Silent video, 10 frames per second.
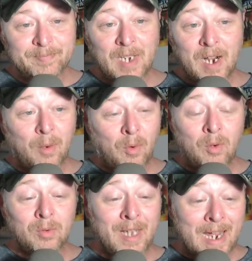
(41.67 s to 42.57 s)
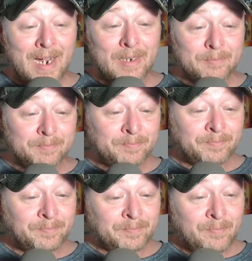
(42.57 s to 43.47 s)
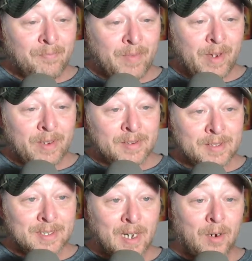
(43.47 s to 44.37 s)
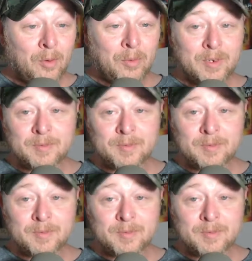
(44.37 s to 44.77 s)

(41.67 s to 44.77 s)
I won't lie. So,